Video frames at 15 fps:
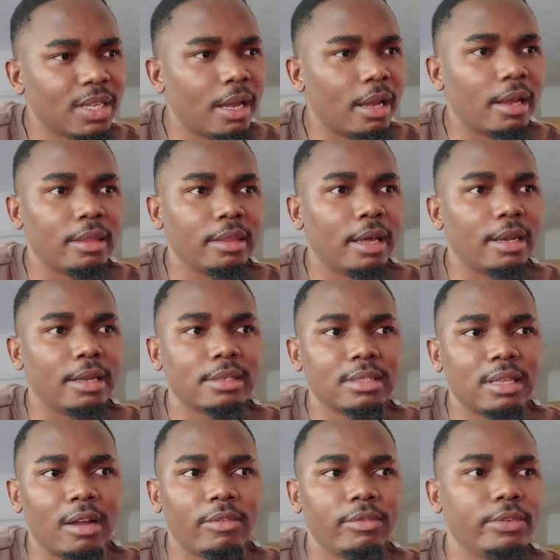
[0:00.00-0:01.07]
And the other
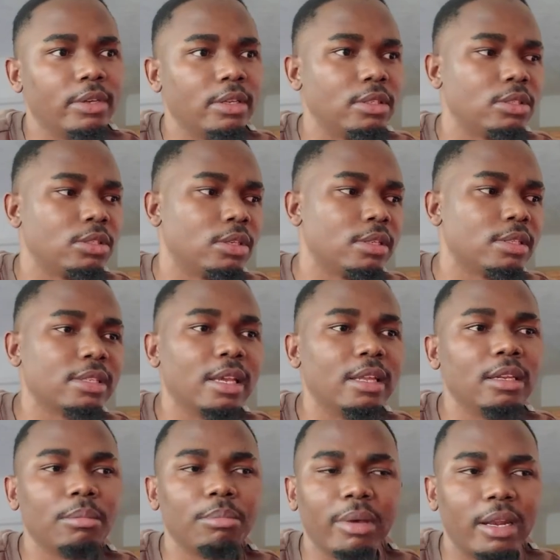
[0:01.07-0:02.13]
stuff is just
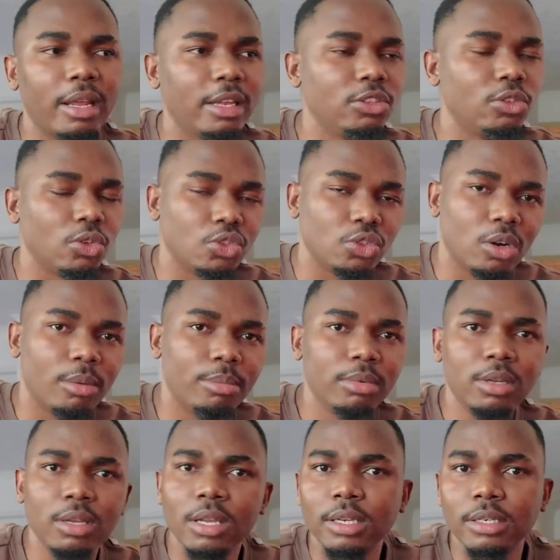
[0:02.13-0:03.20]
getting better at your
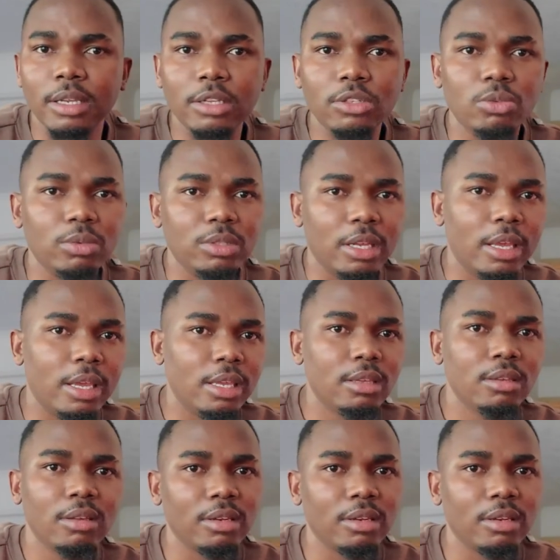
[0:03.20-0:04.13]
job day to day,